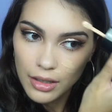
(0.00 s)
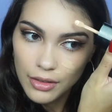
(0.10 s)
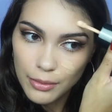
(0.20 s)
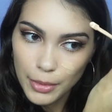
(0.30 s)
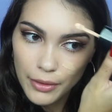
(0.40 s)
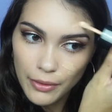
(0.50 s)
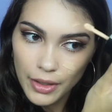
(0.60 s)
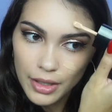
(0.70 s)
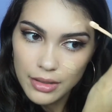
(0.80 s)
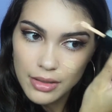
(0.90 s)
of my
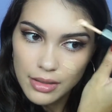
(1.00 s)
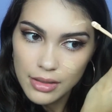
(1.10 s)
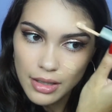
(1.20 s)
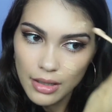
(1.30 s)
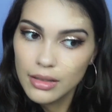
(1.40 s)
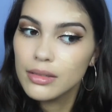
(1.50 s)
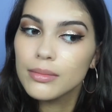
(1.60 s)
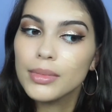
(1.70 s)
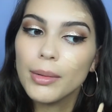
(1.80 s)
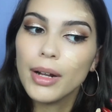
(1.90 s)
face,
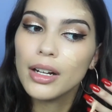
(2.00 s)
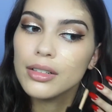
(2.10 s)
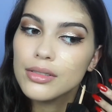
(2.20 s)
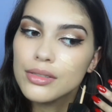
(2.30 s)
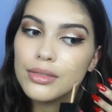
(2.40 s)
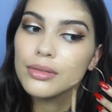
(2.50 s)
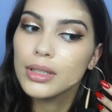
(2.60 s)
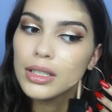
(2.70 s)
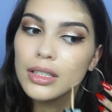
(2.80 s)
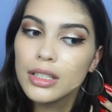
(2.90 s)
but I'm not going to
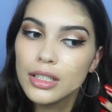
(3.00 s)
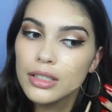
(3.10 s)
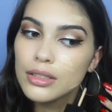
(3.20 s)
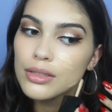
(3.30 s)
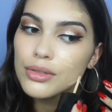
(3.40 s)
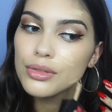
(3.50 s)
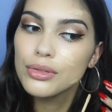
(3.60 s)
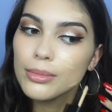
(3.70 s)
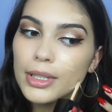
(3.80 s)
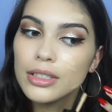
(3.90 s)
do
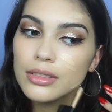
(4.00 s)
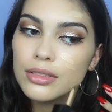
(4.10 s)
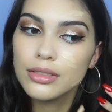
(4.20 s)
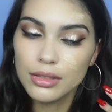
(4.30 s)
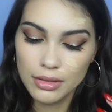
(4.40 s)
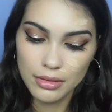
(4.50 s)
too much.